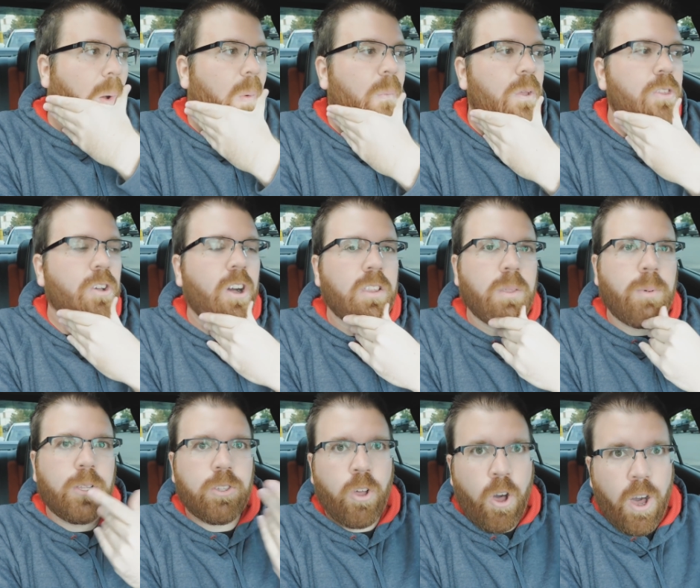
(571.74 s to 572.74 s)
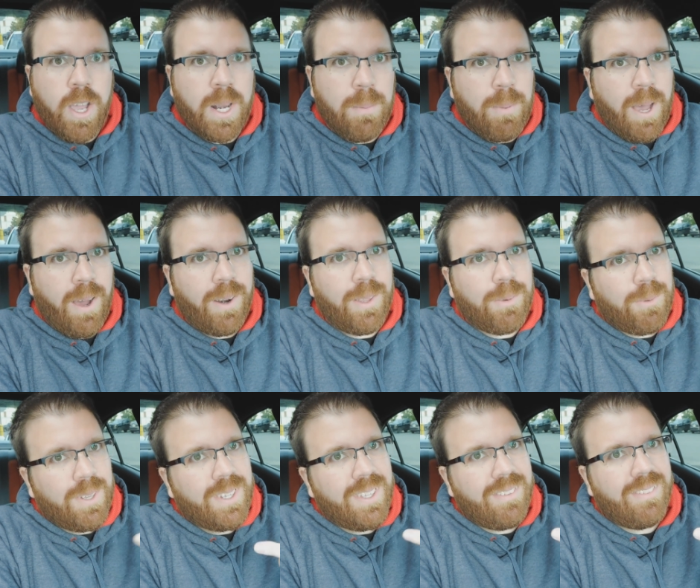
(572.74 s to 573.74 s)
We talked about talking about it, and
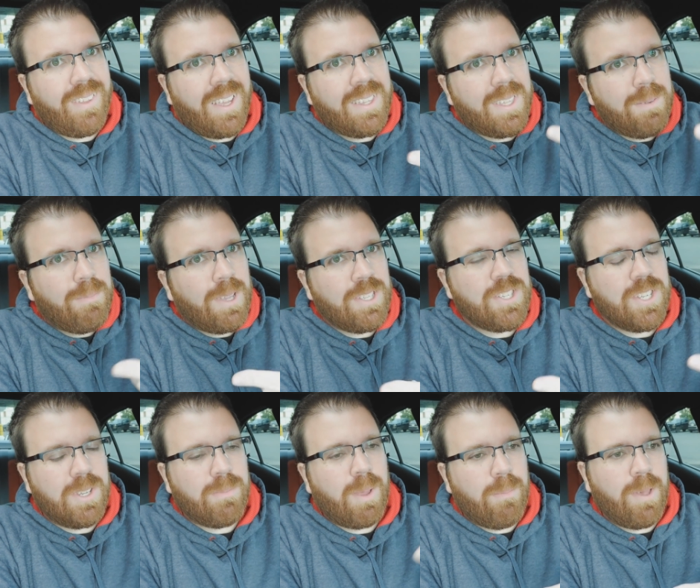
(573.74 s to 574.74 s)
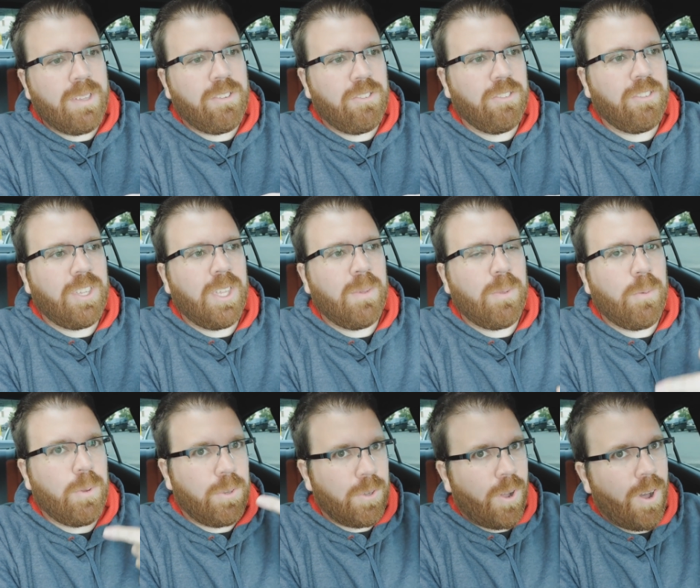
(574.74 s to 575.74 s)
I did mention in my messages to him that
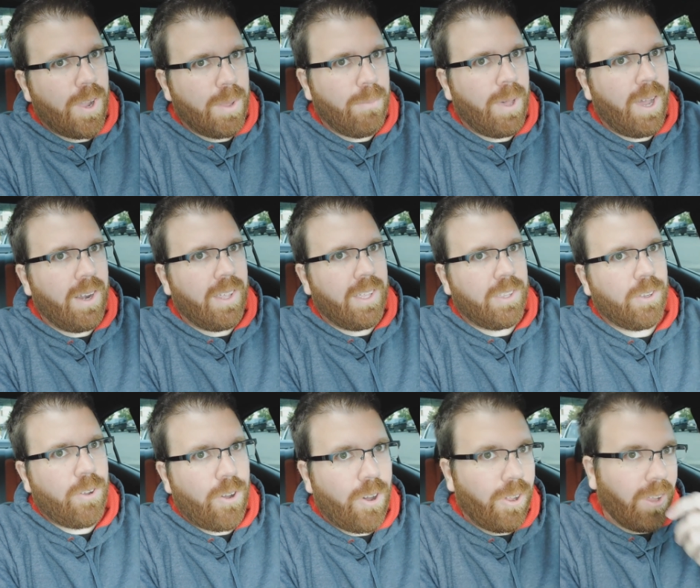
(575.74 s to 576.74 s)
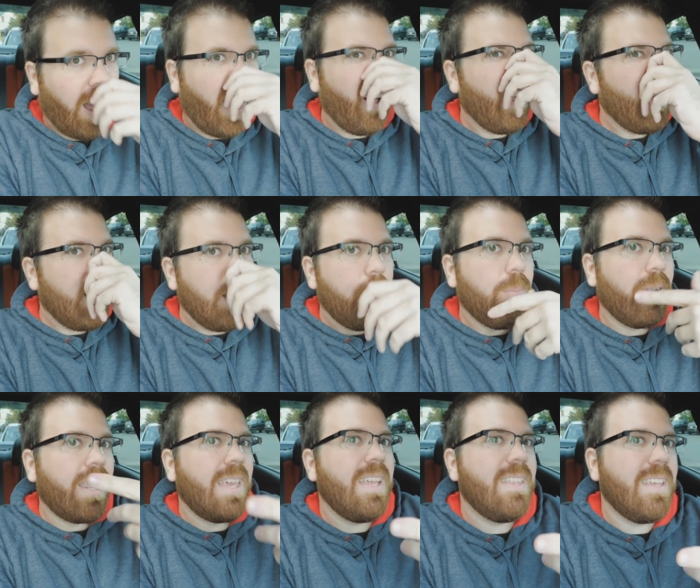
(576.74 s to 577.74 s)
we'd talk about it at the call out, but
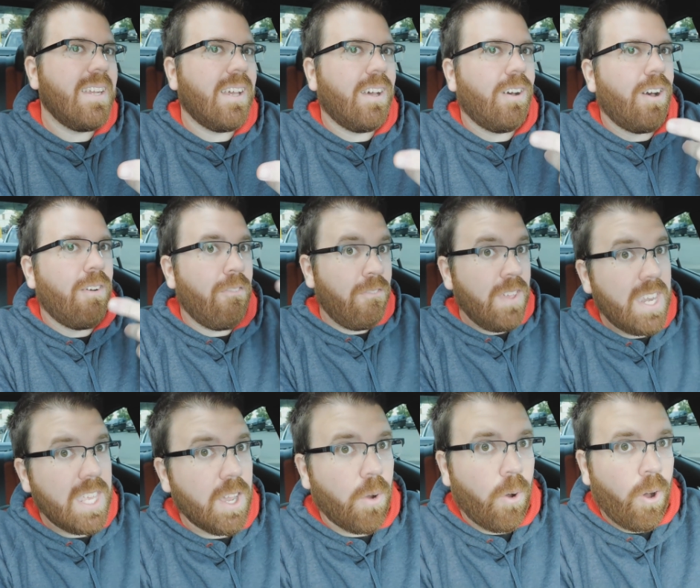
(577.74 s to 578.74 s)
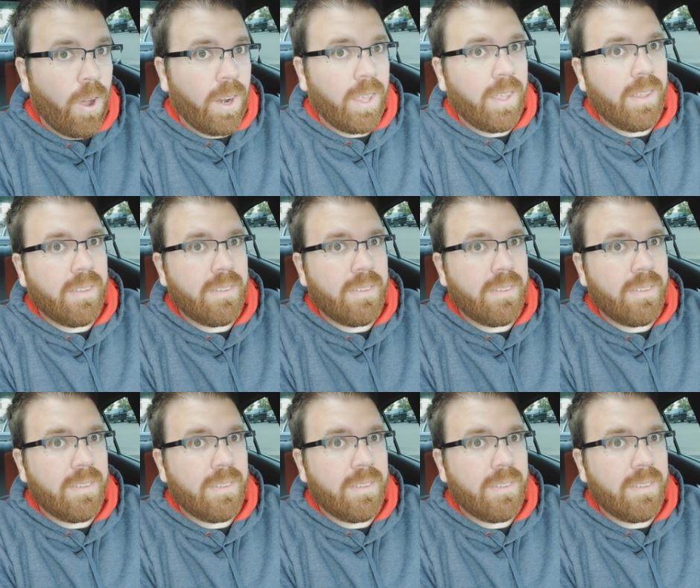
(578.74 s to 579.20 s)
he did a video on it.